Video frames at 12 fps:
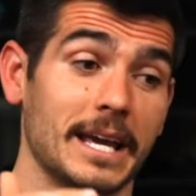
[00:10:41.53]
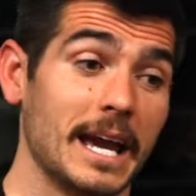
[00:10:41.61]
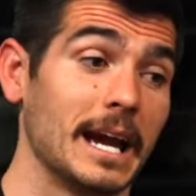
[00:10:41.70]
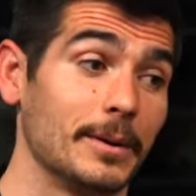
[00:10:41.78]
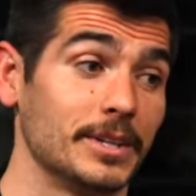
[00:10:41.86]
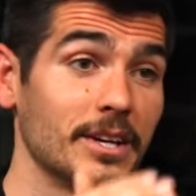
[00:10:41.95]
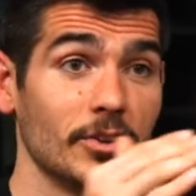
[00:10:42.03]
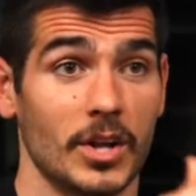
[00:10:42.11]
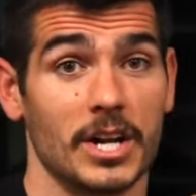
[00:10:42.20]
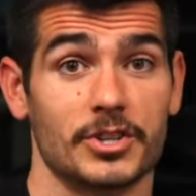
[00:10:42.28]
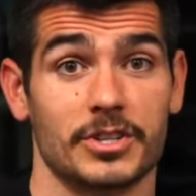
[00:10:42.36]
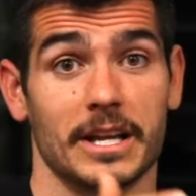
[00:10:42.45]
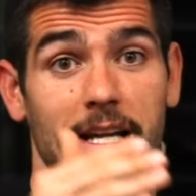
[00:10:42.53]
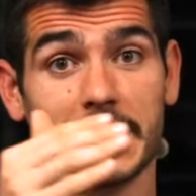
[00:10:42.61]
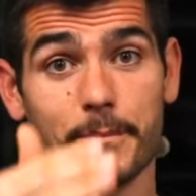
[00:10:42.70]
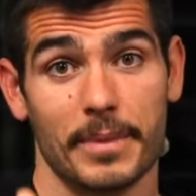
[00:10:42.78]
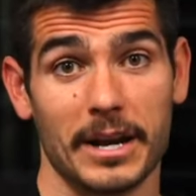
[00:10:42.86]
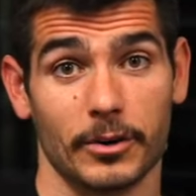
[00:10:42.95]
hey, I did a launch, did I
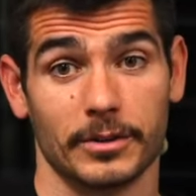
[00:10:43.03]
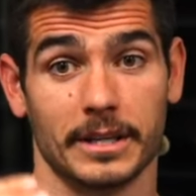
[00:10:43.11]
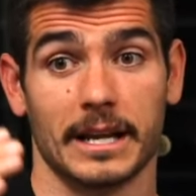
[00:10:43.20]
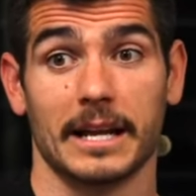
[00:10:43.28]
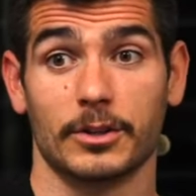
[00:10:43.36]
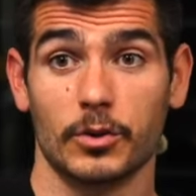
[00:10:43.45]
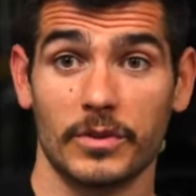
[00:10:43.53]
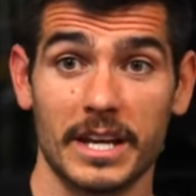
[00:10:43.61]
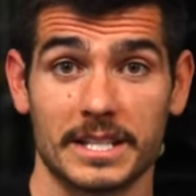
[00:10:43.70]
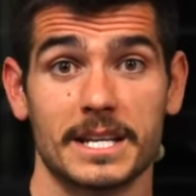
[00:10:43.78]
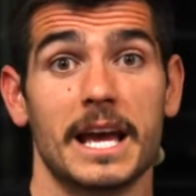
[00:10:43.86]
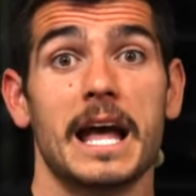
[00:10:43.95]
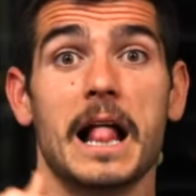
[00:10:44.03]
get better? Did I do this?